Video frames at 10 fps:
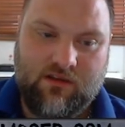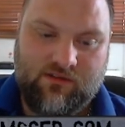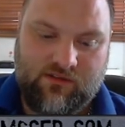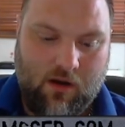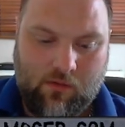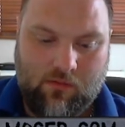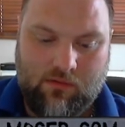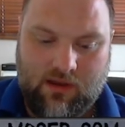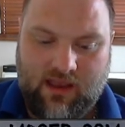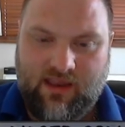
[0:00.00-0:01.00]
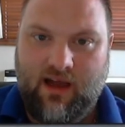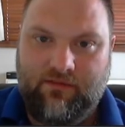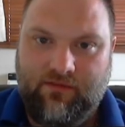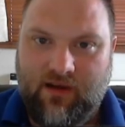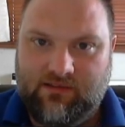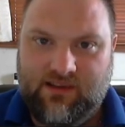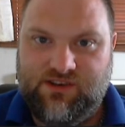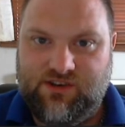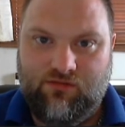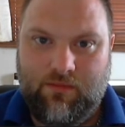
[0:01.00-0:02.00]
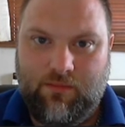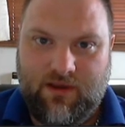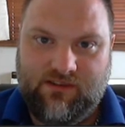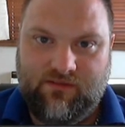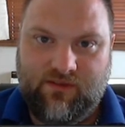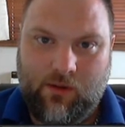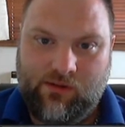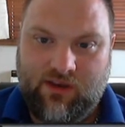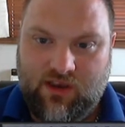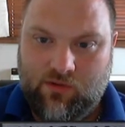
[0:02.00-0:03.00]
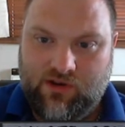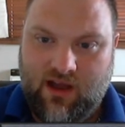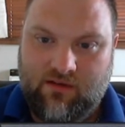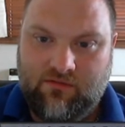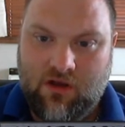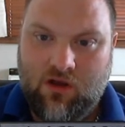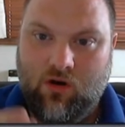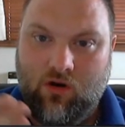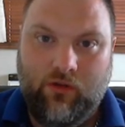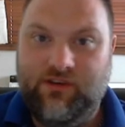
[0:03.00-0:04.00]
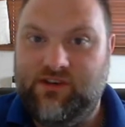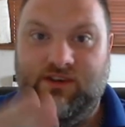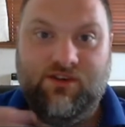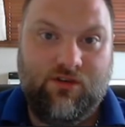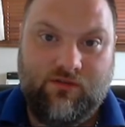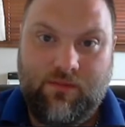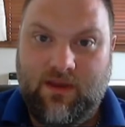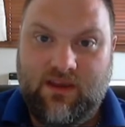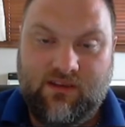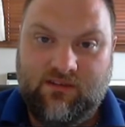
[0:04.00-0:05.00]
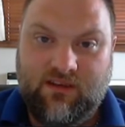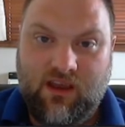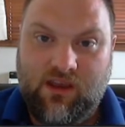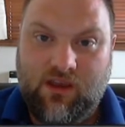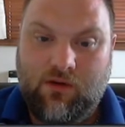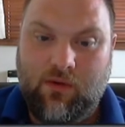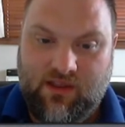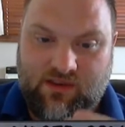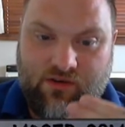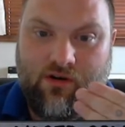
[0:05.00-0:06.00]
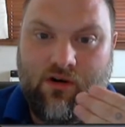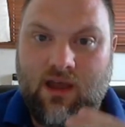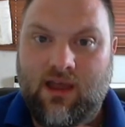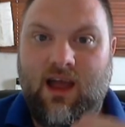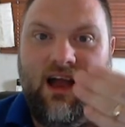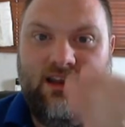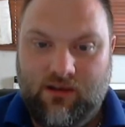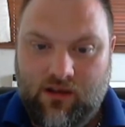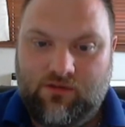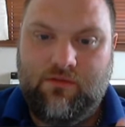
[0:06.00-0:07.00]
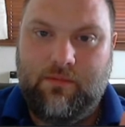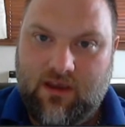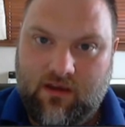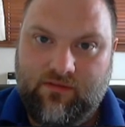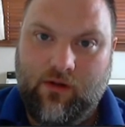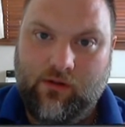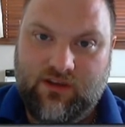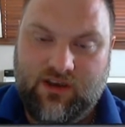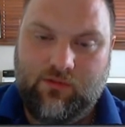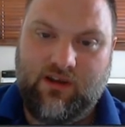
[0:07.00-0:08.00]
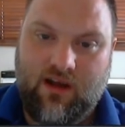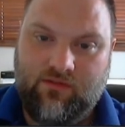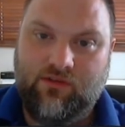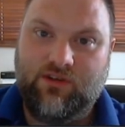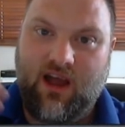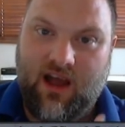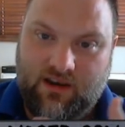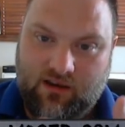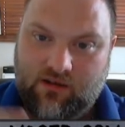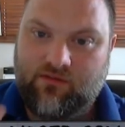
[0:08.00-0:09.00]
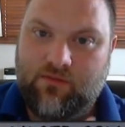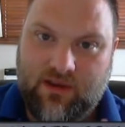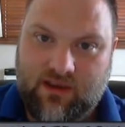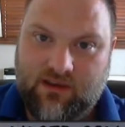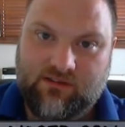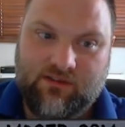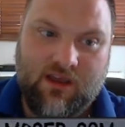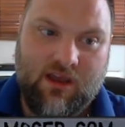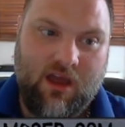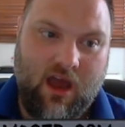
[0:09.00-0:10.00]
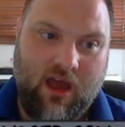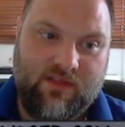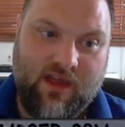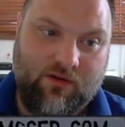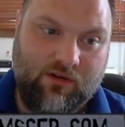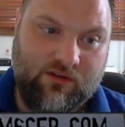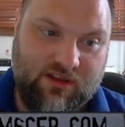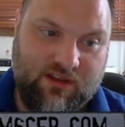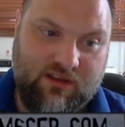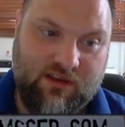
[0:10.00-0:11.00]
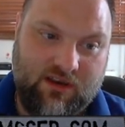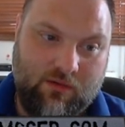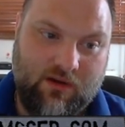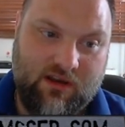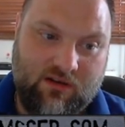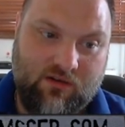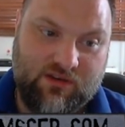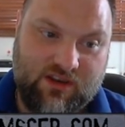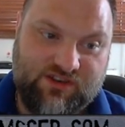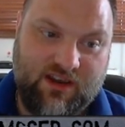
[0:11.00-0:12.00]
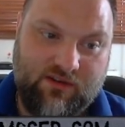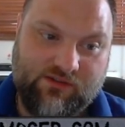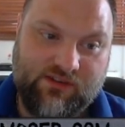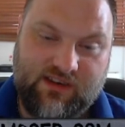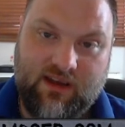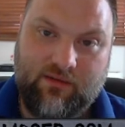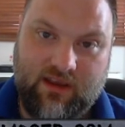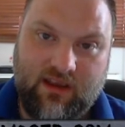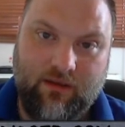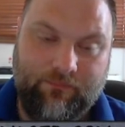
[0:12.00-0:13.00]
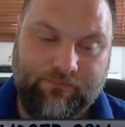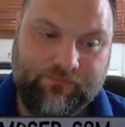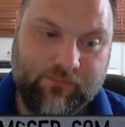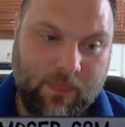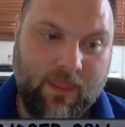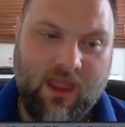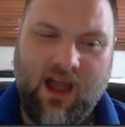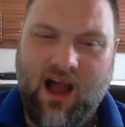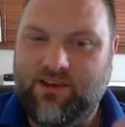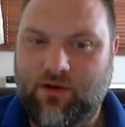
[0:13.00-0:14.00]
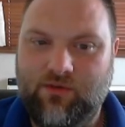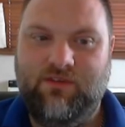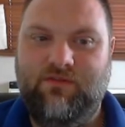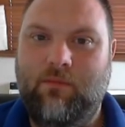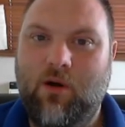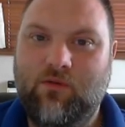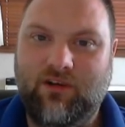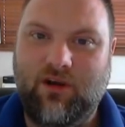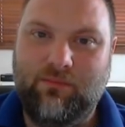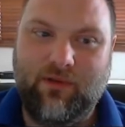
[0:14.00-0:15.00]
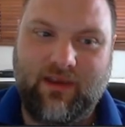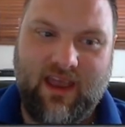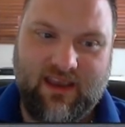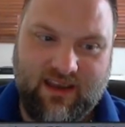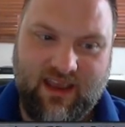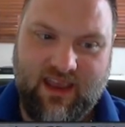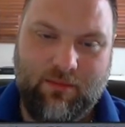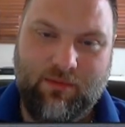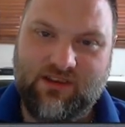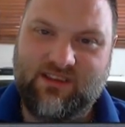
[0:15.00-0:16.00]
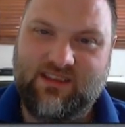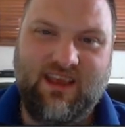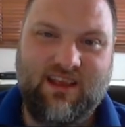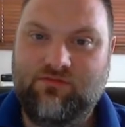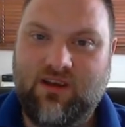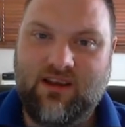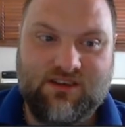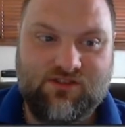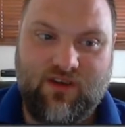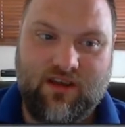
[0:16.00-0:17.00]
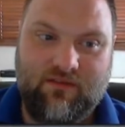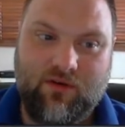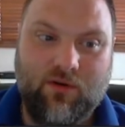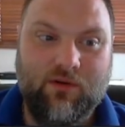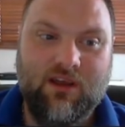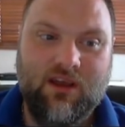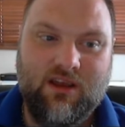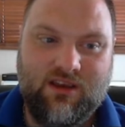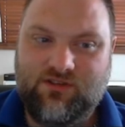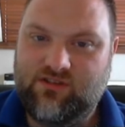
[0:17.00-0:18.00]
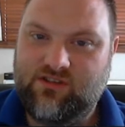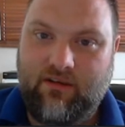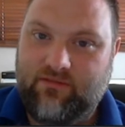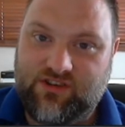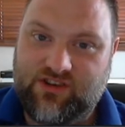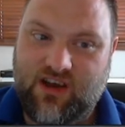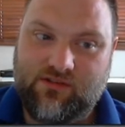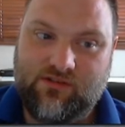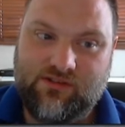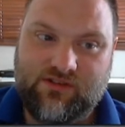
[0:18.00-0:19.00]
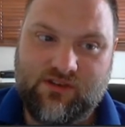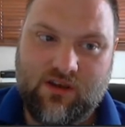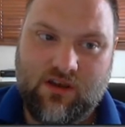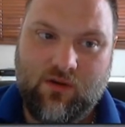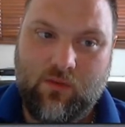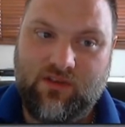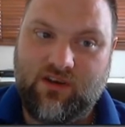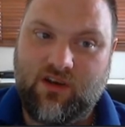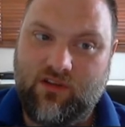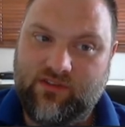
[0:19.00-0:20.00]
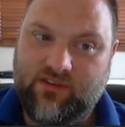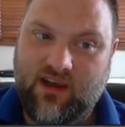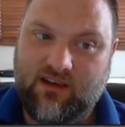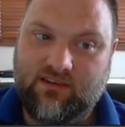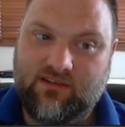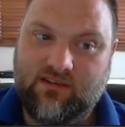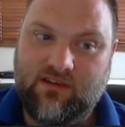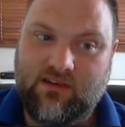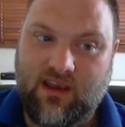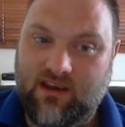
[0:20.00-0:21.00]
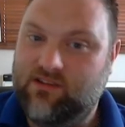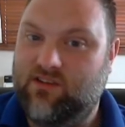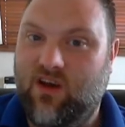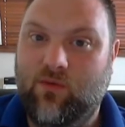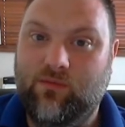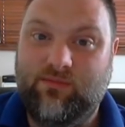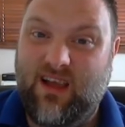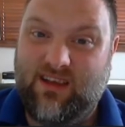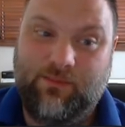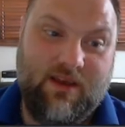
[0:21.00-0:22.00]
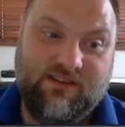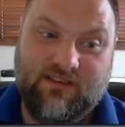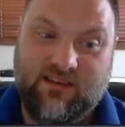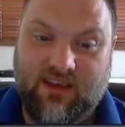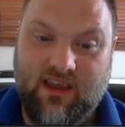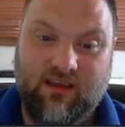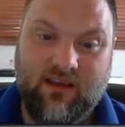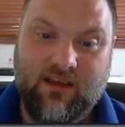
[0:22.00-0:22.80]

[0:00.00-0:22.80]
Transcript: So in that digital repeater folder you would have all the digital repeaters near you. In your analog repeater folder you would have all your analog repeaters, and then all you know, all your channels are down here. I don't know if I'm overcomplicating it here, but it's really straightforward. You just have your channels with your contacts in a zone. That's basically it.